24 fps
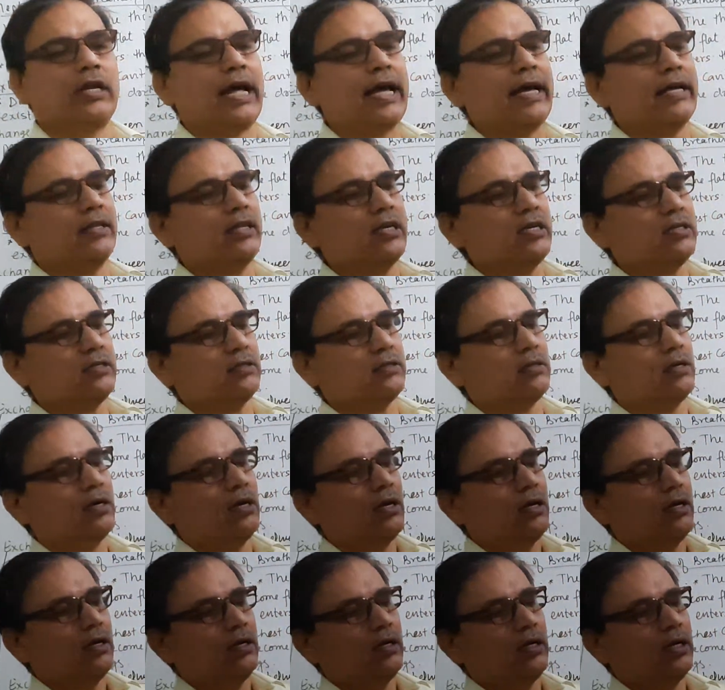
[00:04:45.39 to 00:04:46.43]
Like
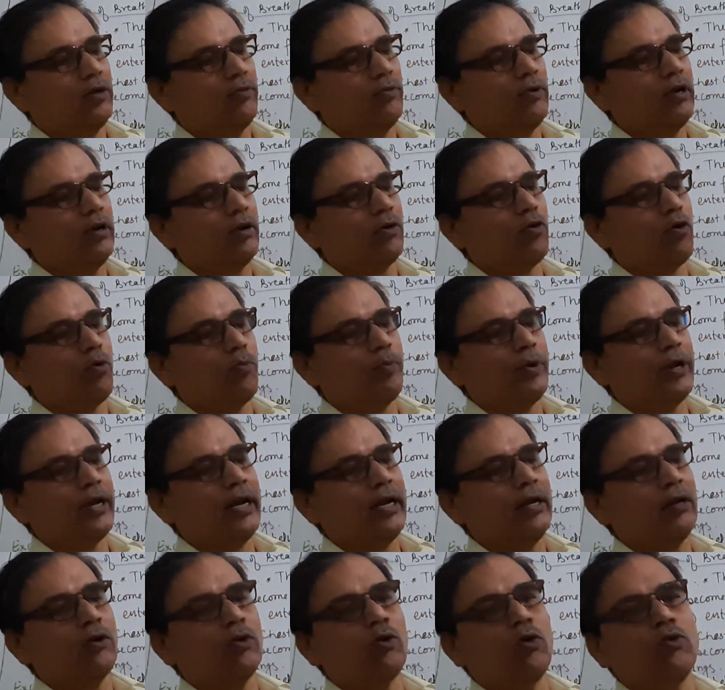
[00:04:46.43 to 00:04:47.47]
this, it will open
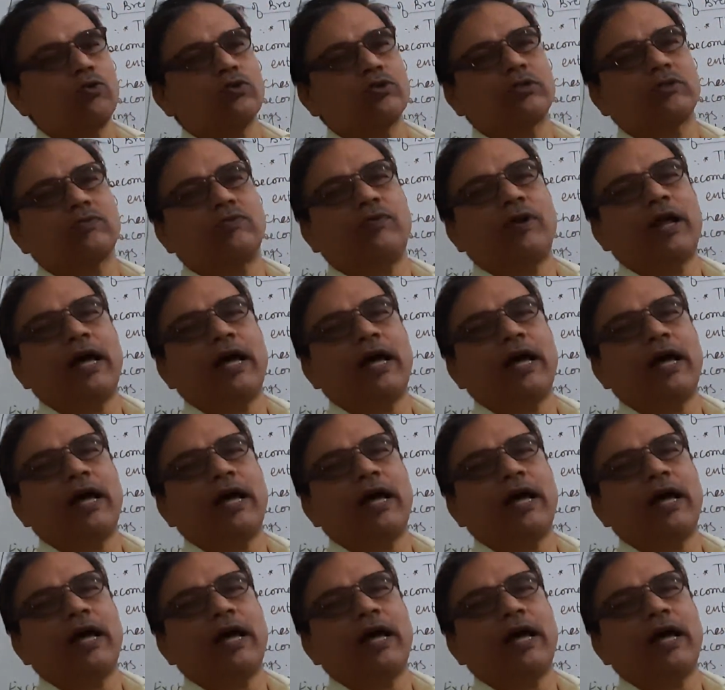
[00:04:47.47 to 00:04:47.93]
and close.